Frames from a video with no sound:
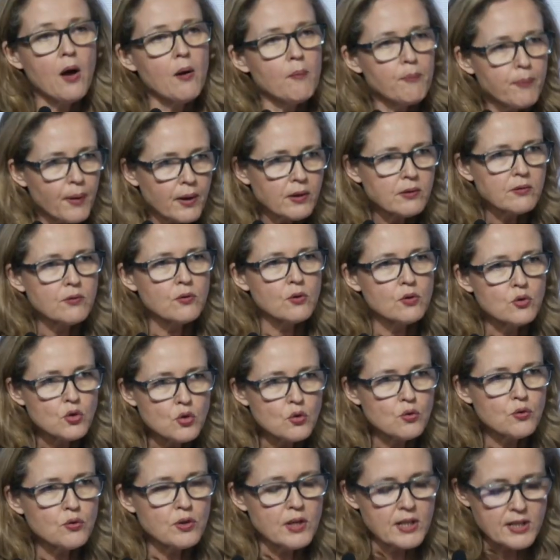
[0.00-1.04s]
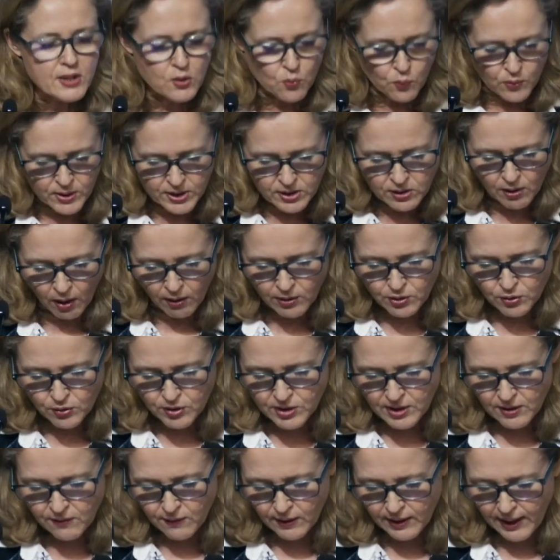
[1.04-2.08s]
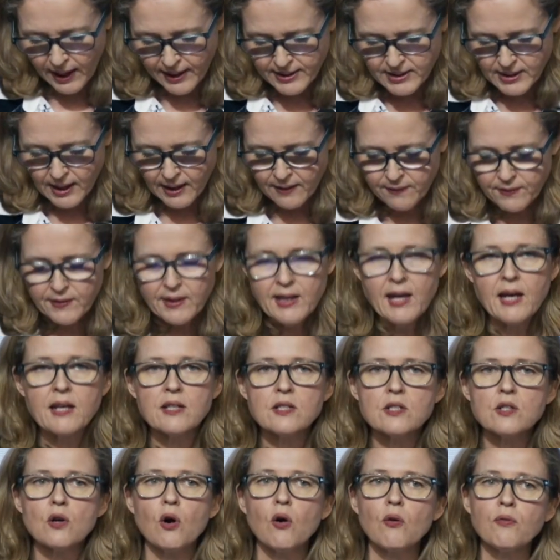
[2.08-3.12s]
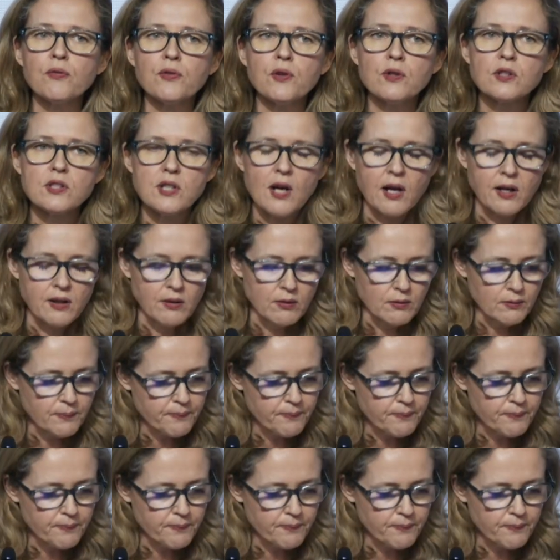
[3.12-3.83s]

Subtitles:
But the truth is, we start to see the light at the end of the tunnel.